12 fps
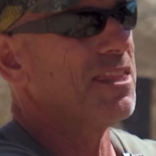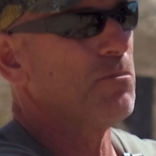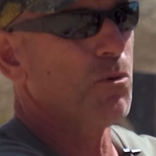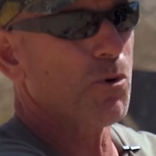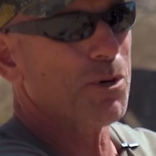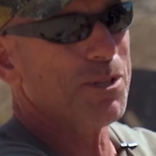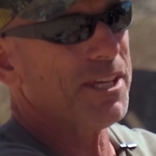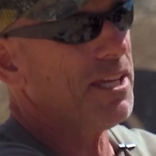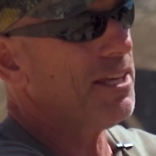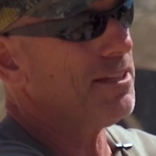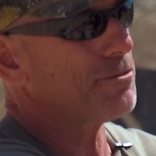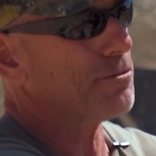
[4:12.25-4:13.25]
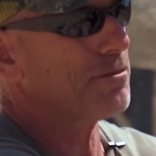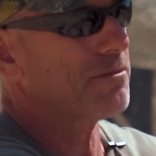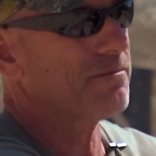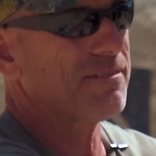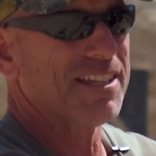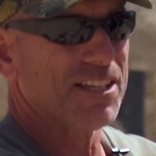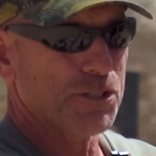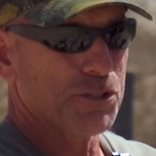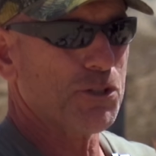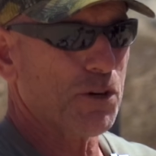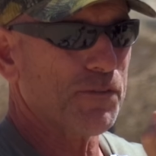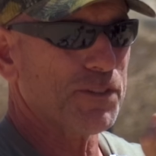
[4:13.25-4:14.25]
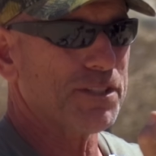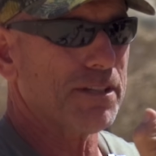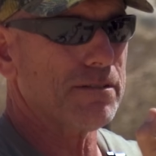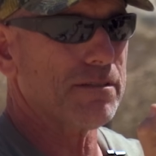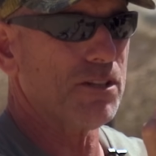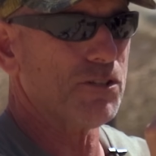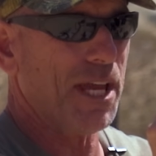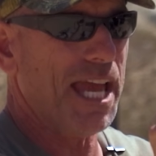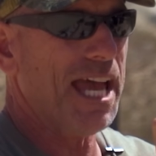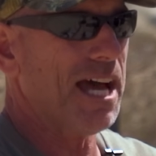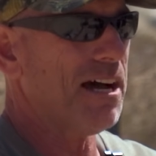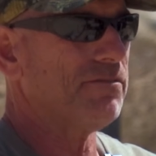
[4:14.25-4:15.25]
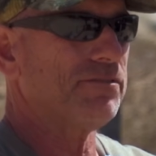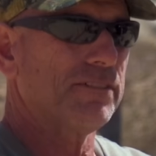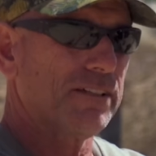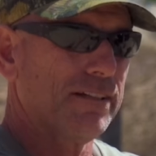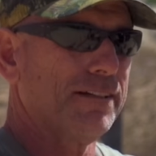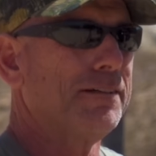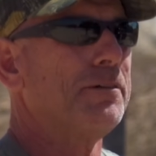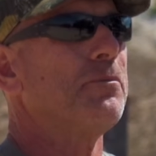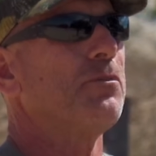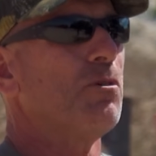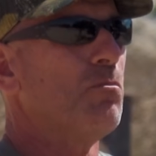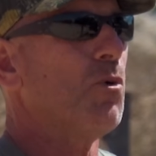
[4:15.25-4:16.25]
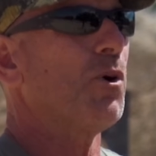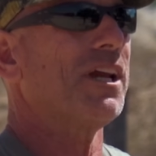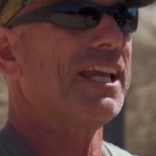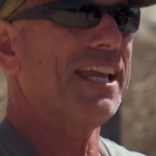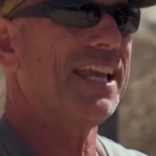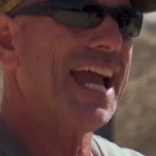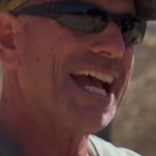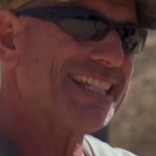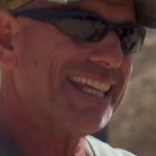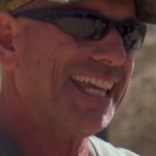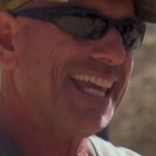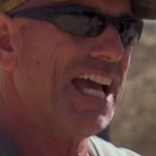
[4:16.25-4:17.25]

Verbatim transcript: the more of these surfaces that you have, the more gas it